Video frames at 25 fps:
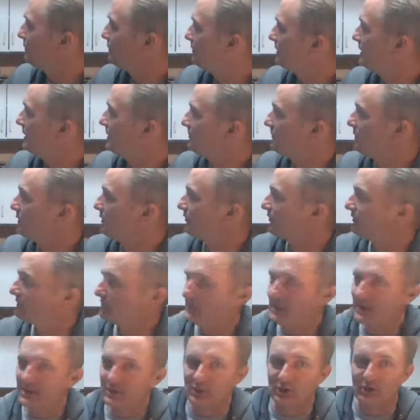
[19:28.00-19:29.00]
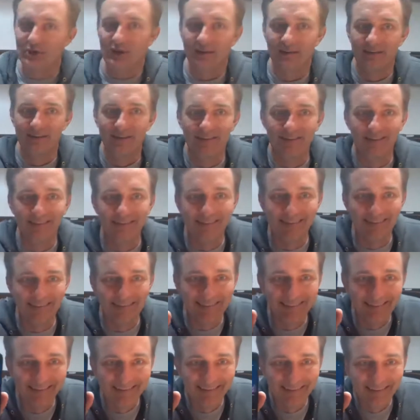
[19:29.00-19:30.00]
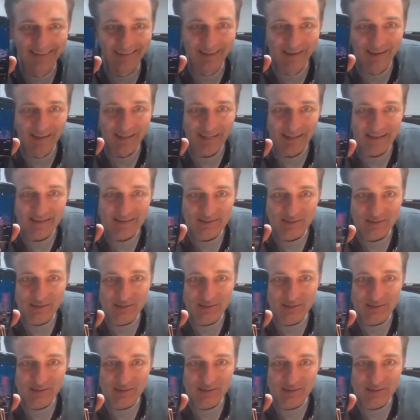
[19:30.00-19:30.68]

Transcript: Yeah, Ursa Major. That's